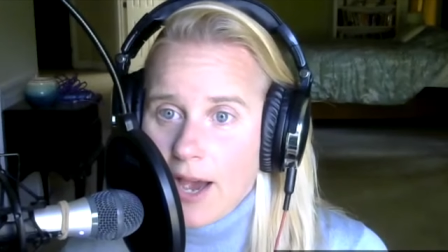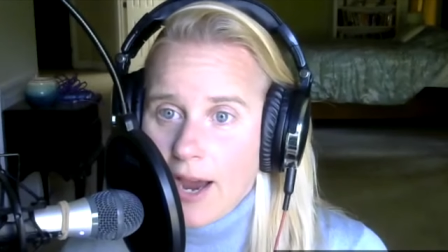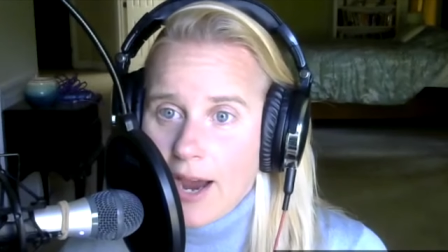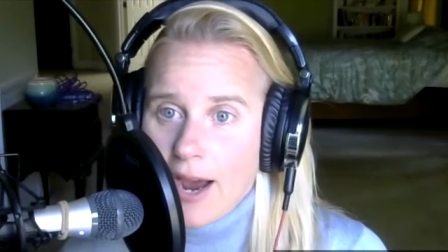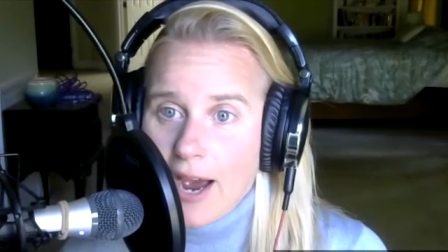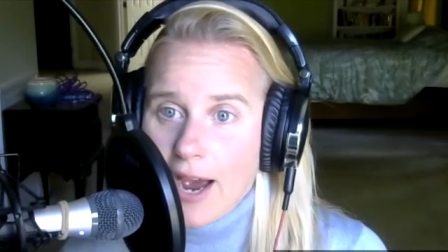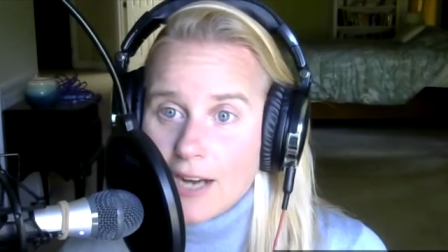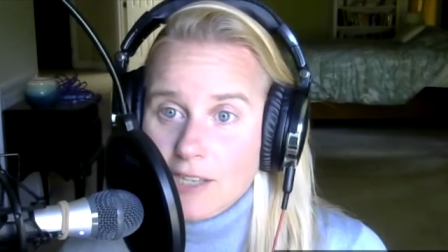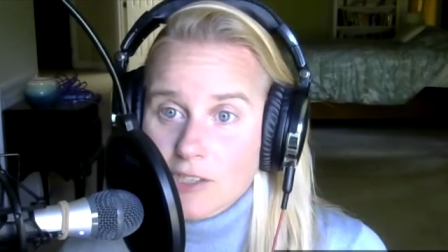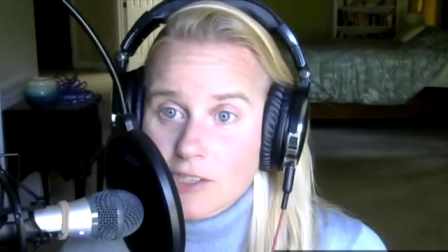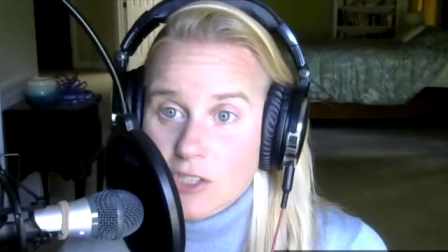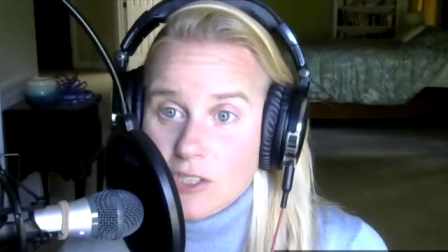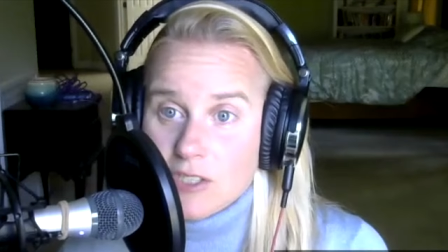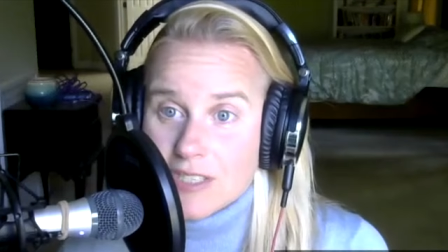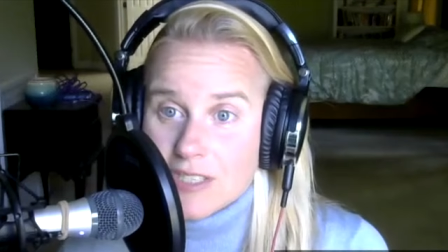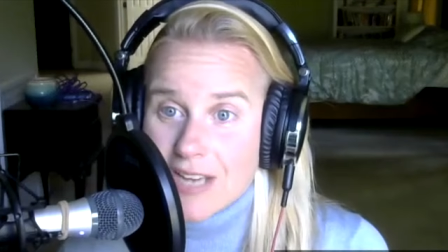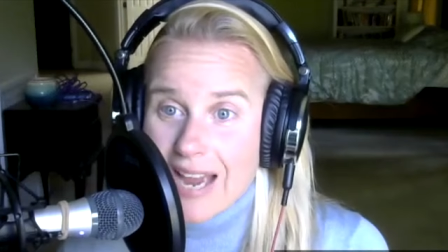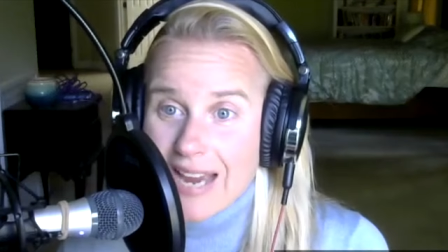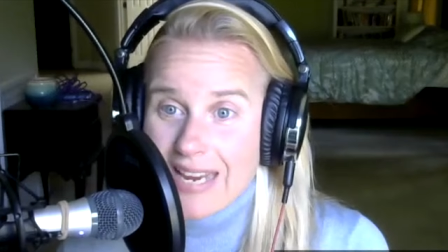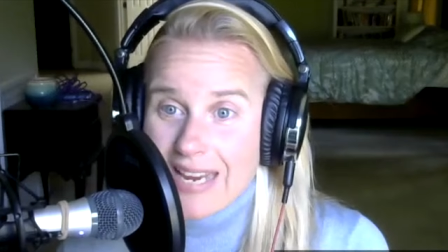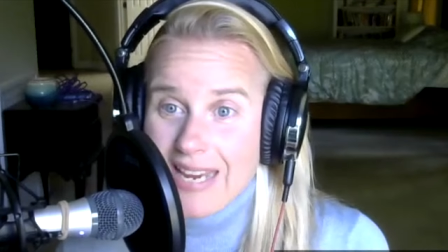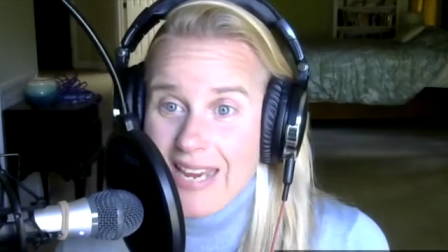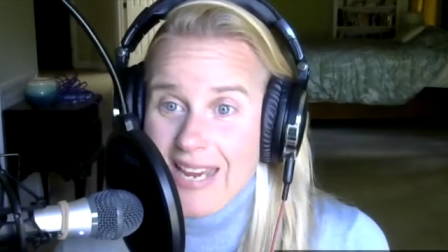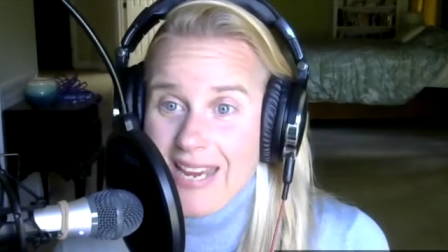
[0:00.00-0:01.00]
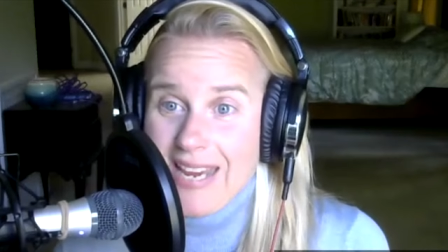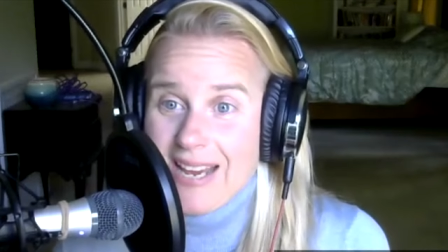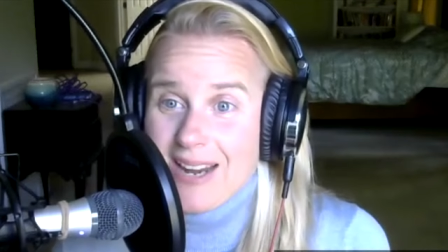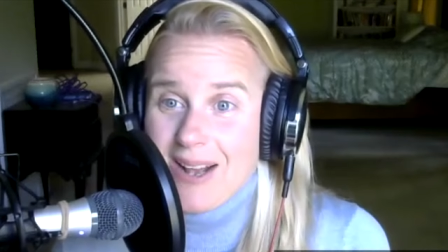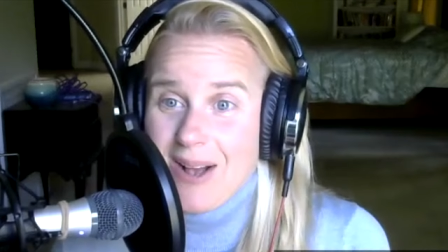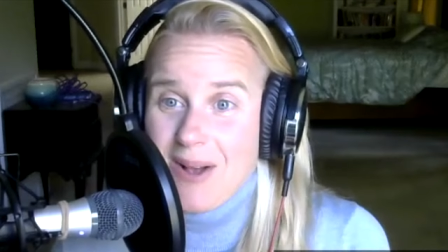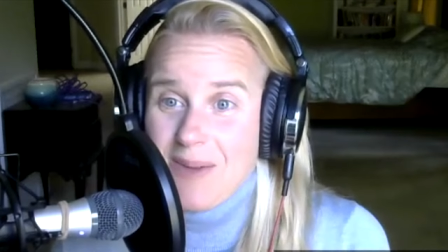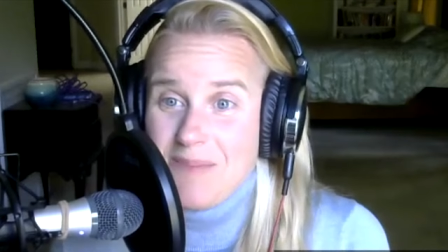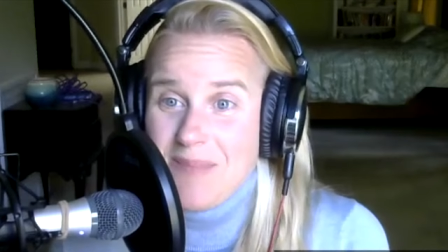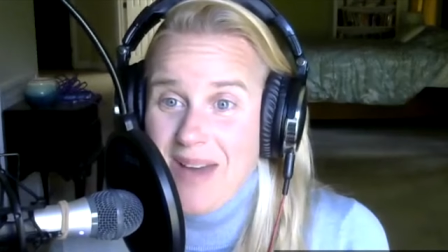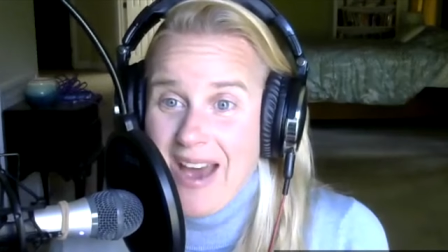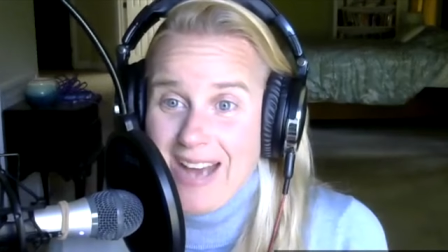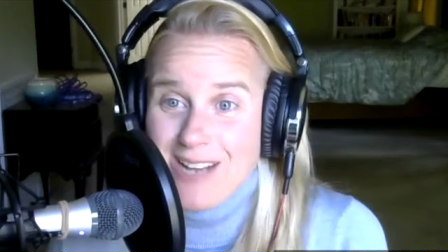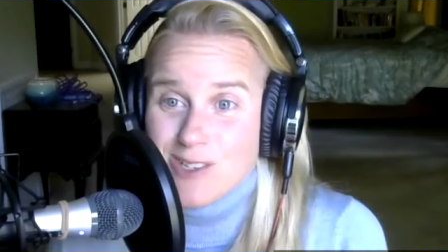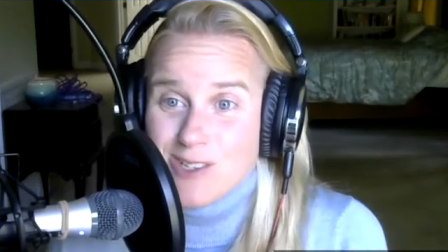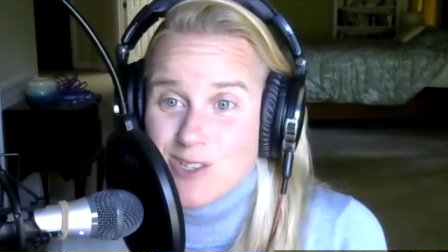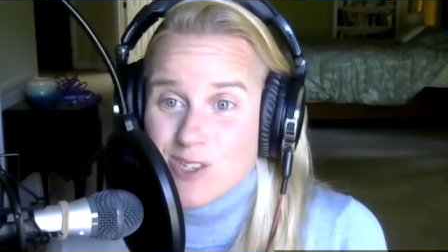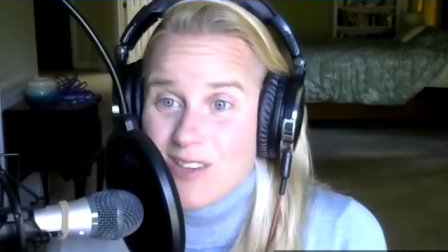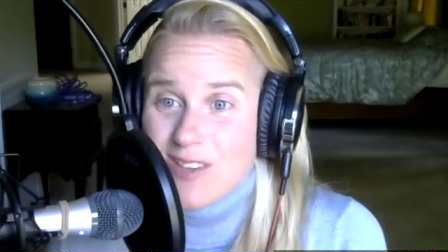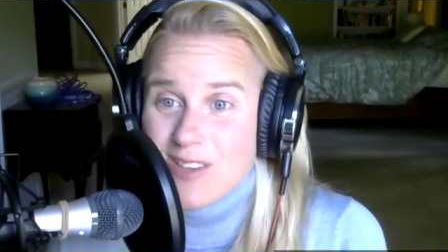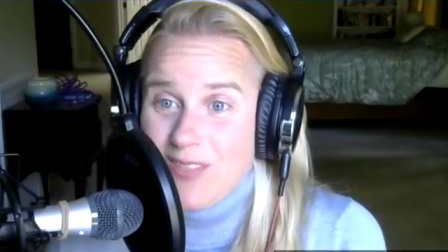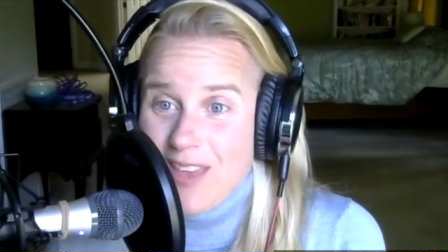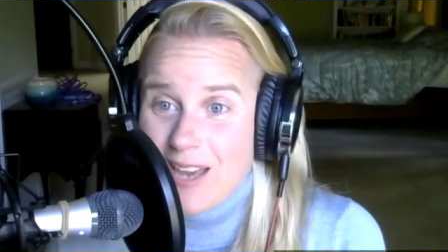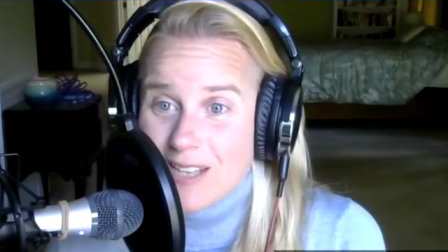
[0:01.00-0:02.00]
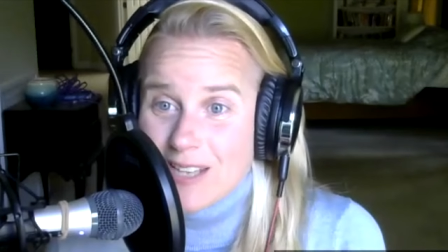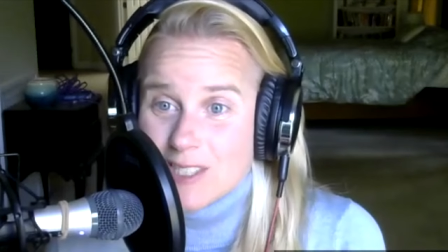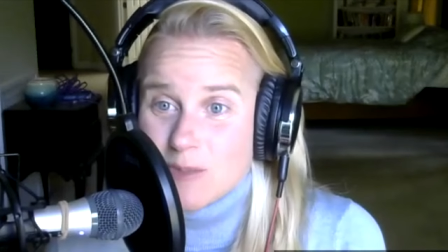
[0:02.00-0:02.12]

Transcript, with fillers: I just, I can't imagine that